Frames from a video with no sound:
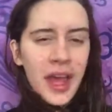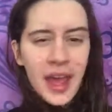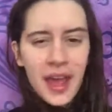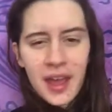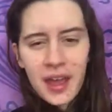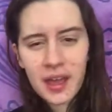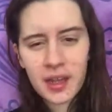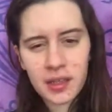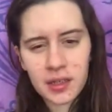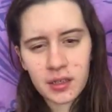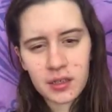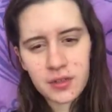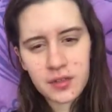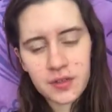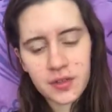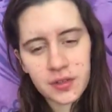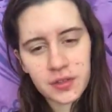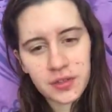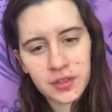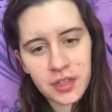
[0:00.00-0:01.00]
and
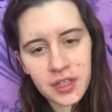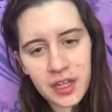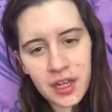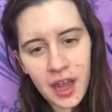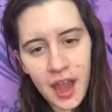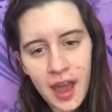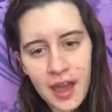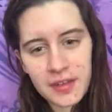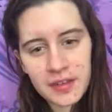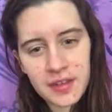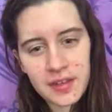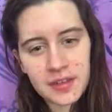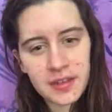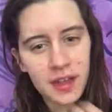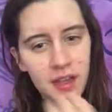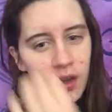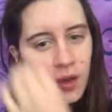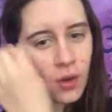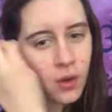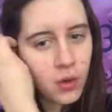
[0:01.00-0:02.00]
so she has this
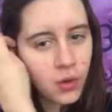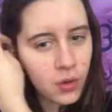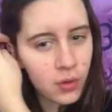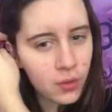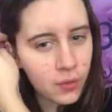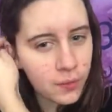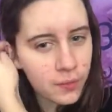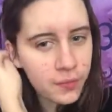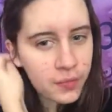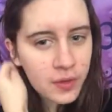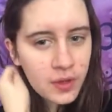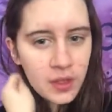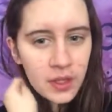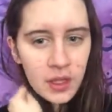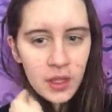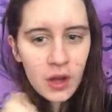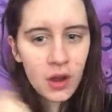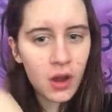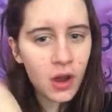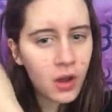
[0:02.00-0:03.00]
like whole,
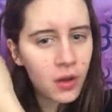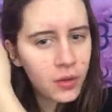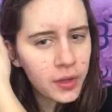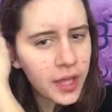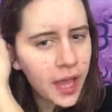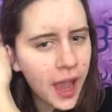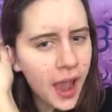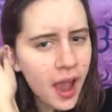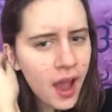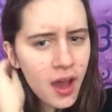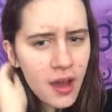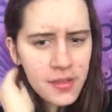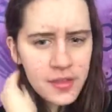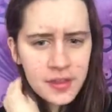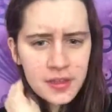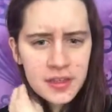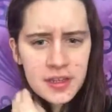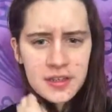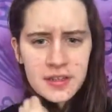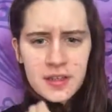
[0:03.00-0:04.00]
oh yeah,
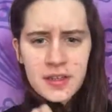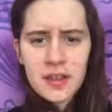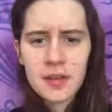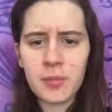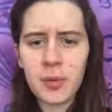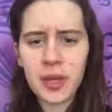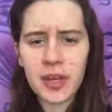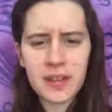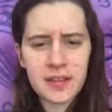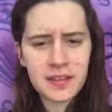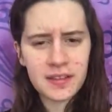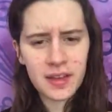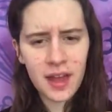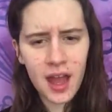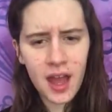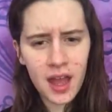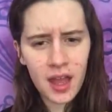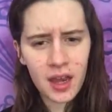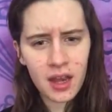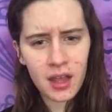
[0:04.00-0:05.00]
authenticity, but it's
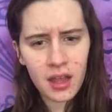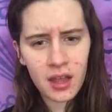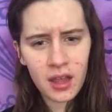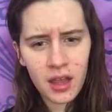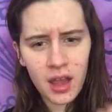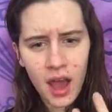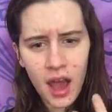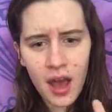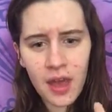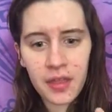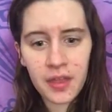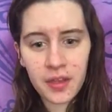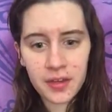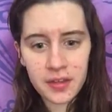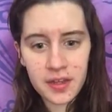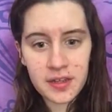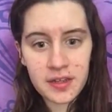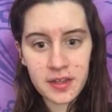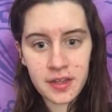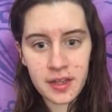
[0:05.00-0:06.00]
not
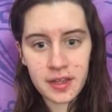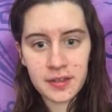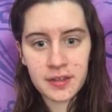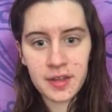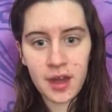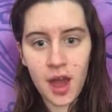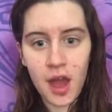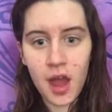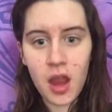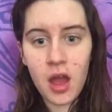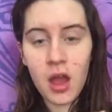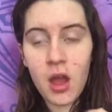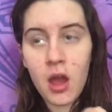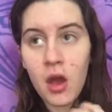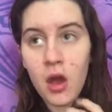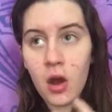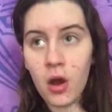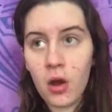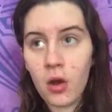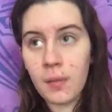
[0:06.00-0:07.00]
authenticity. It's not,
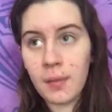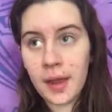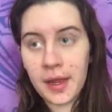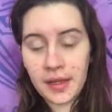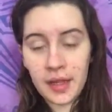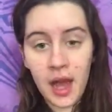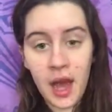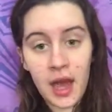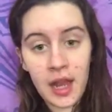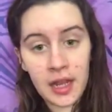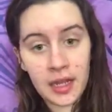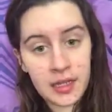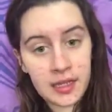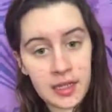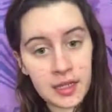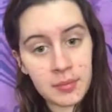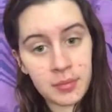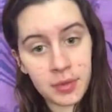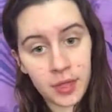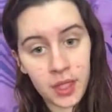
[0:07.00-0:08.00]
oh my god, I
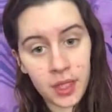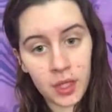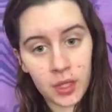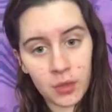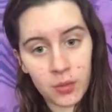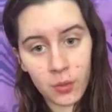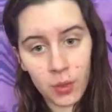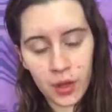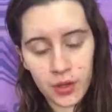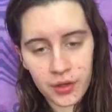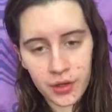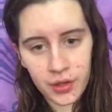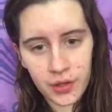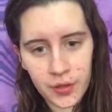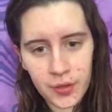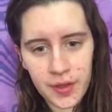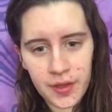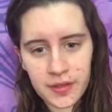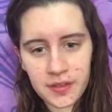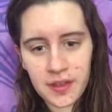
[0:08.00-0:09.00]
deeply want to
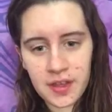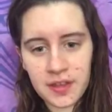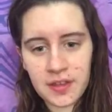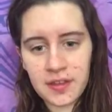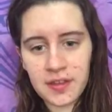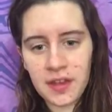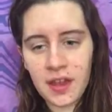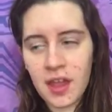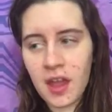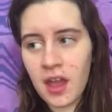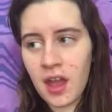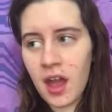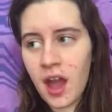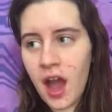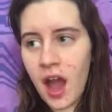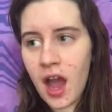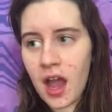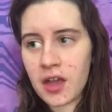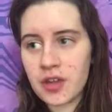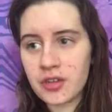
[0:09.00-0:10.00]
do this. It's,
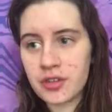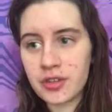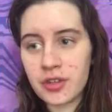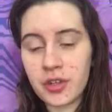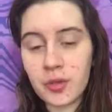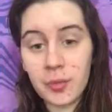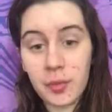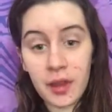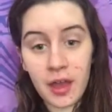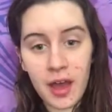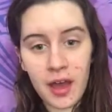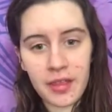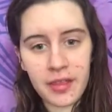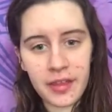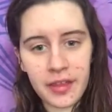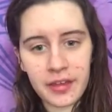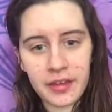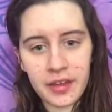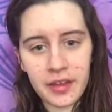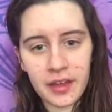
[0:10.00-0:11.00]
I should be
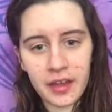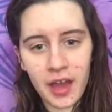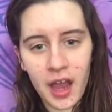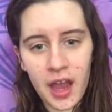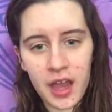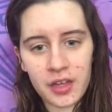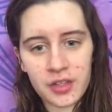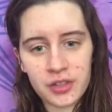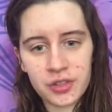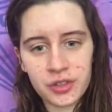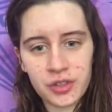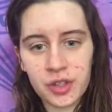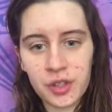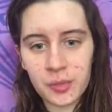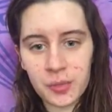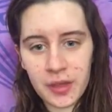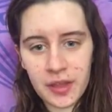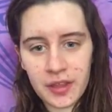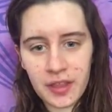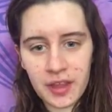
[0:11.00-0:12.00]
authentic. I
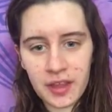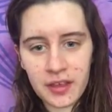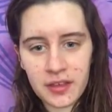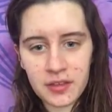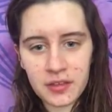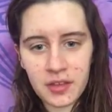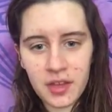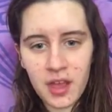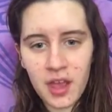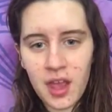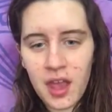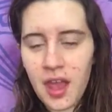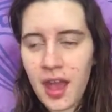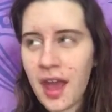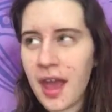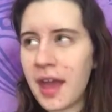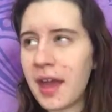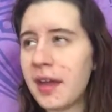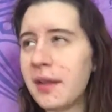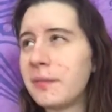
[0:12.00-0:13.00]
should be this.
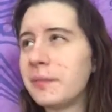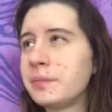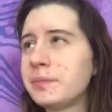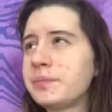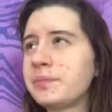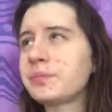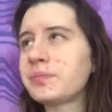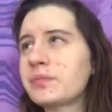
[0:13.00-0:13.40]
And